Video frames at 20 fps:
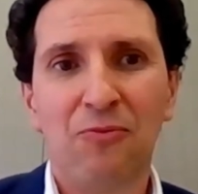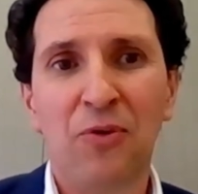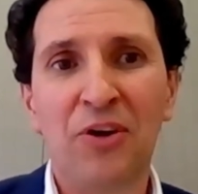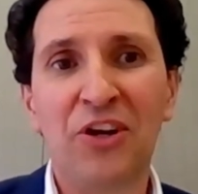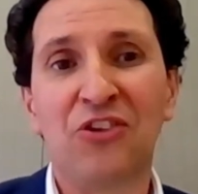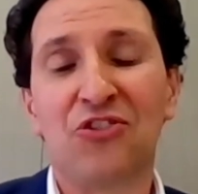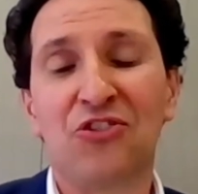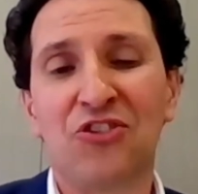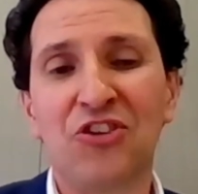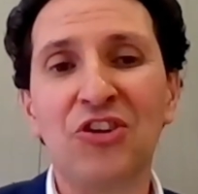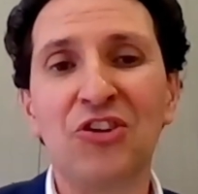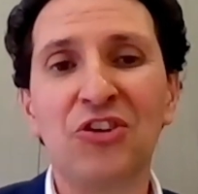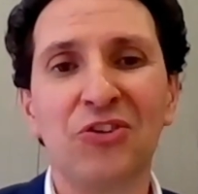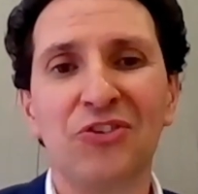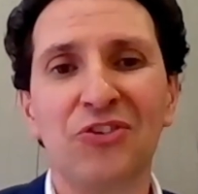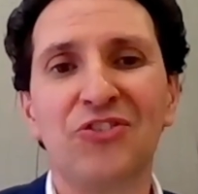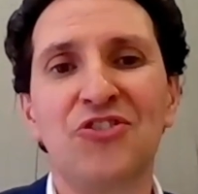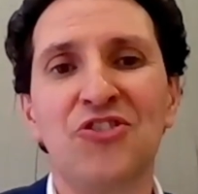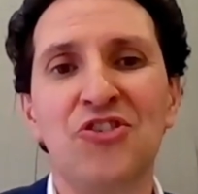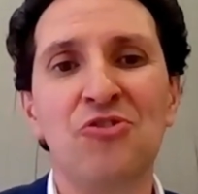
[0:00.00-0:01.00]
we
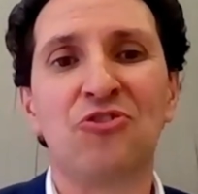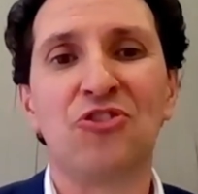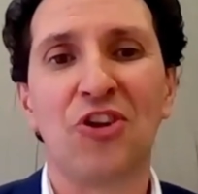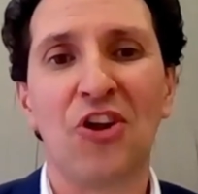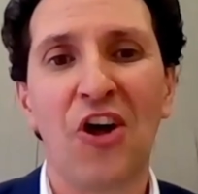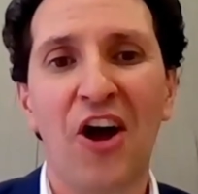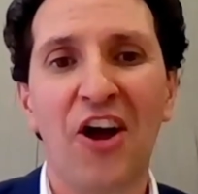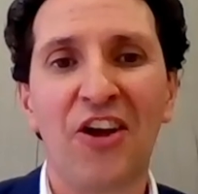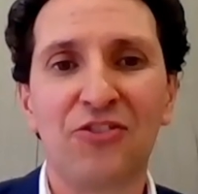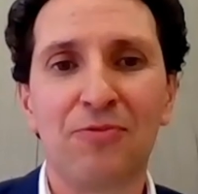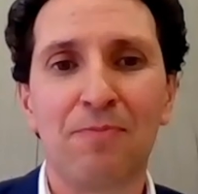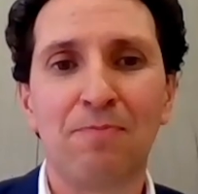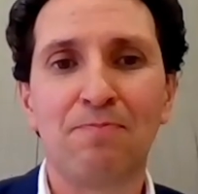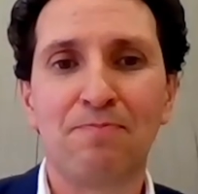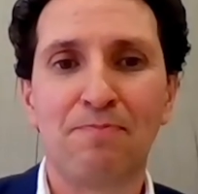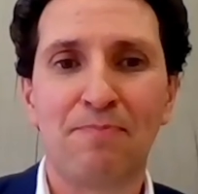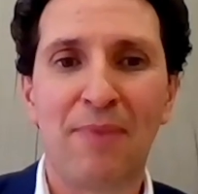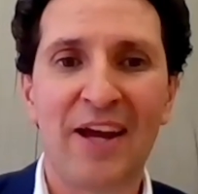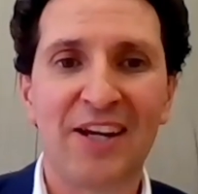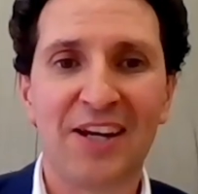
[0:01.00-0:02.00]
still utilise
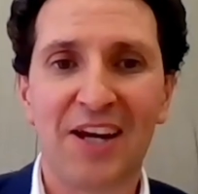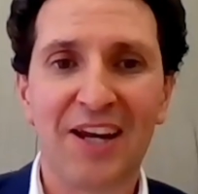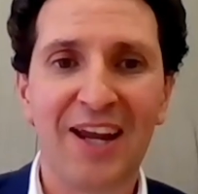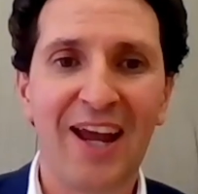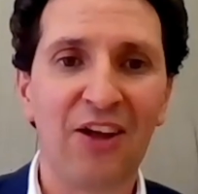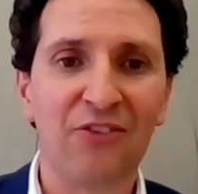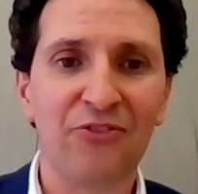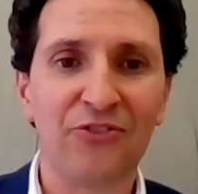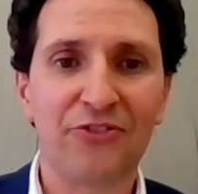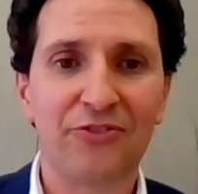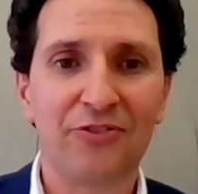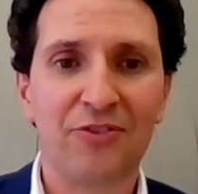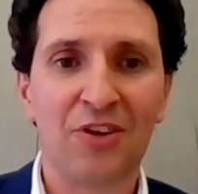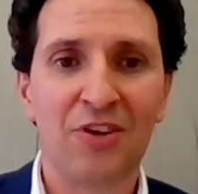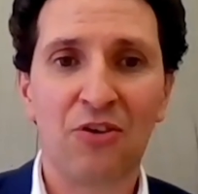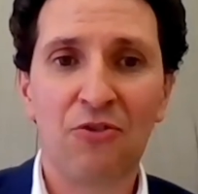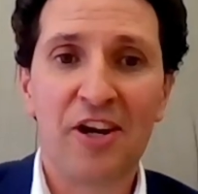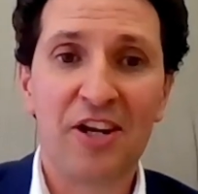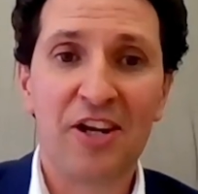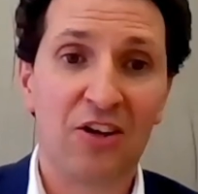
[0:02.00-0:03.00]
bank accounts
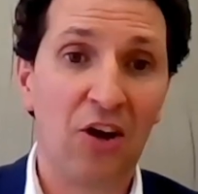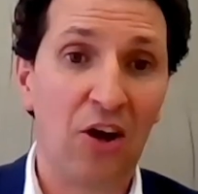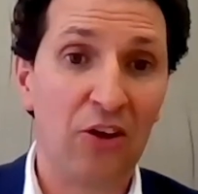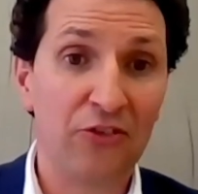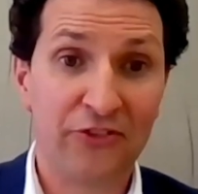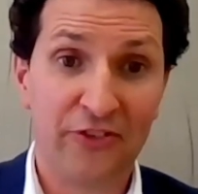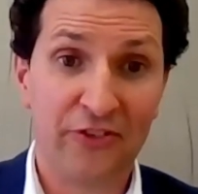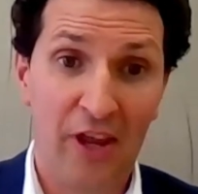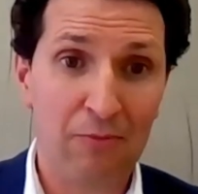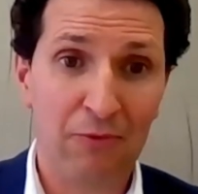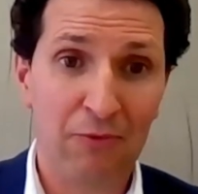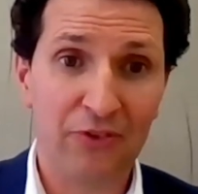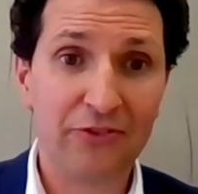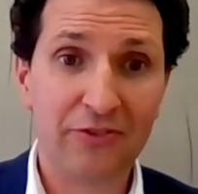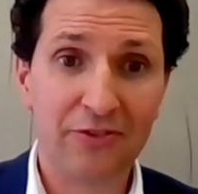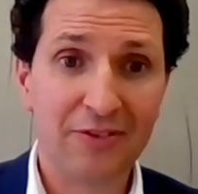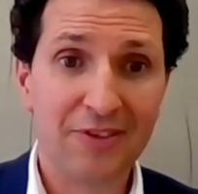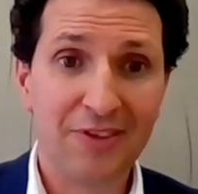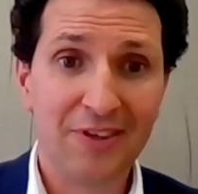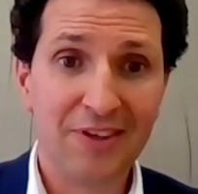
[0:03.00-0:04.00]
and credit card
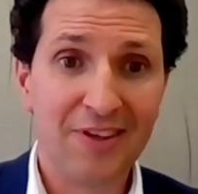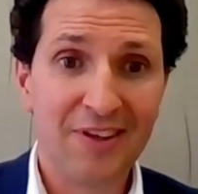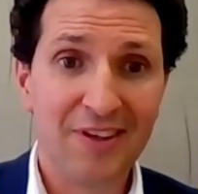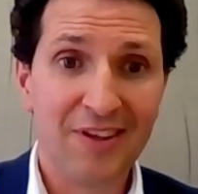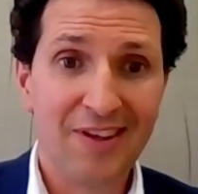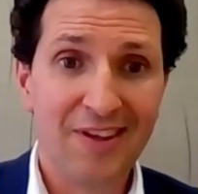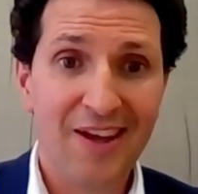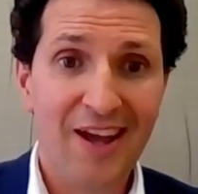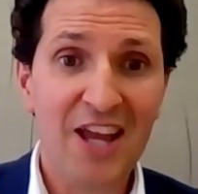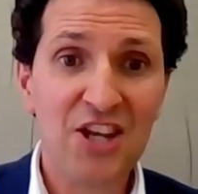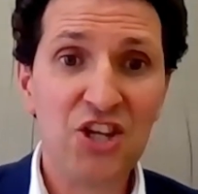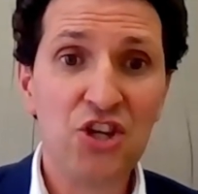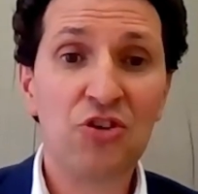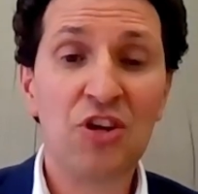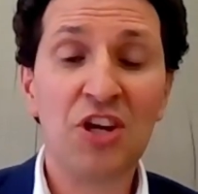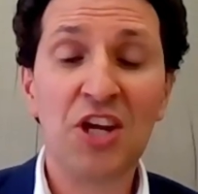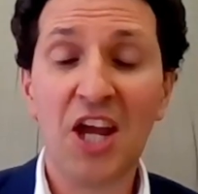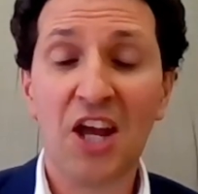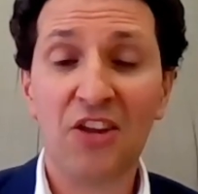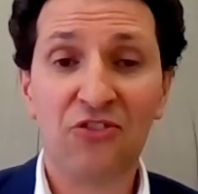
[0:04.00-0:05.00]
statements. And you
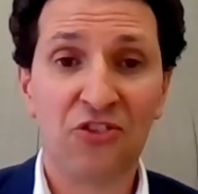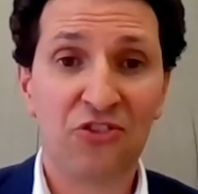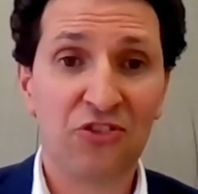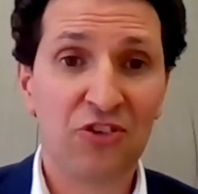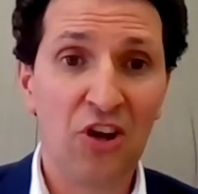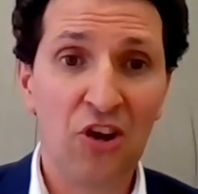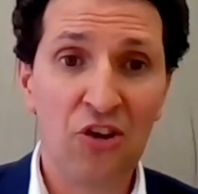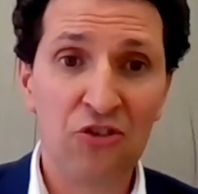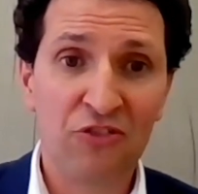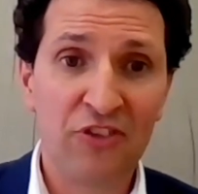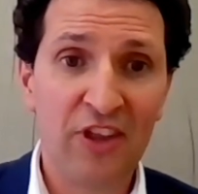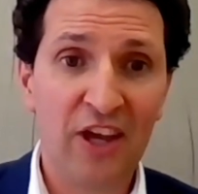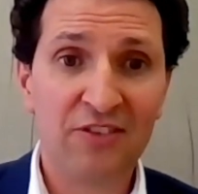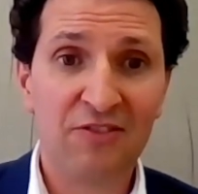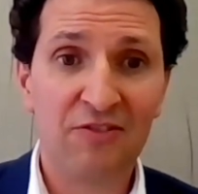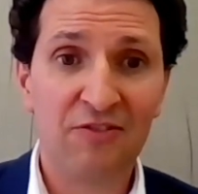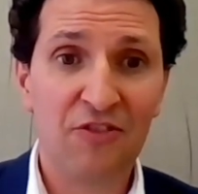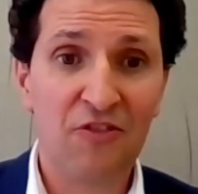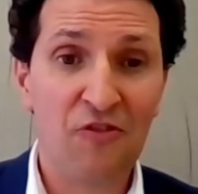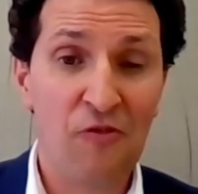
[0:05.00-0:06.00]
can get disclosure of
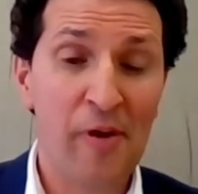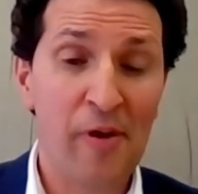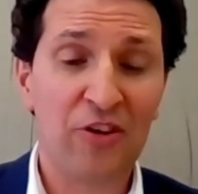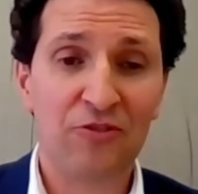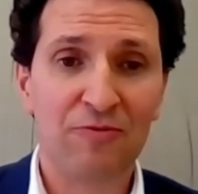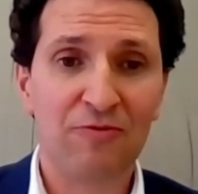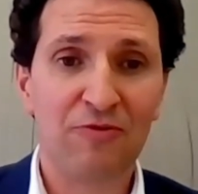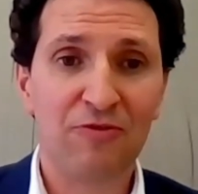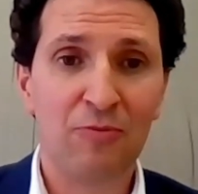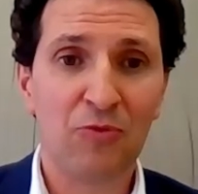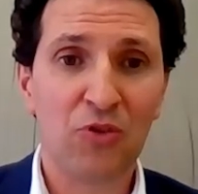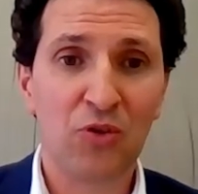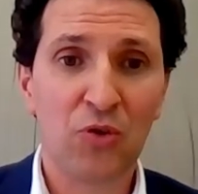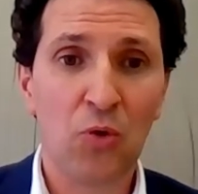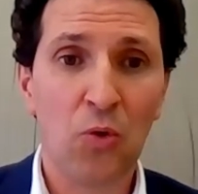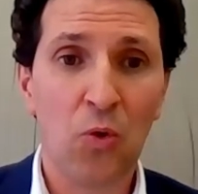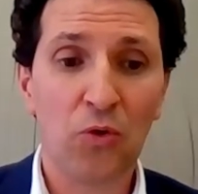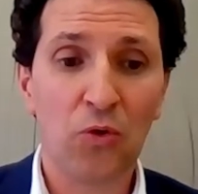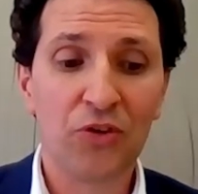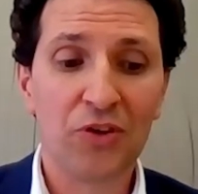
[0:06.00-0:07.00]
that information from the
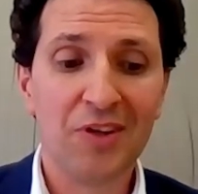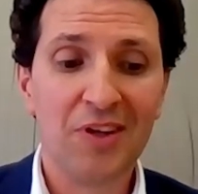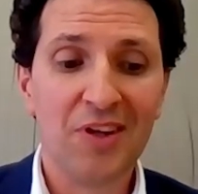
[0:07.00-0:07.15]
court.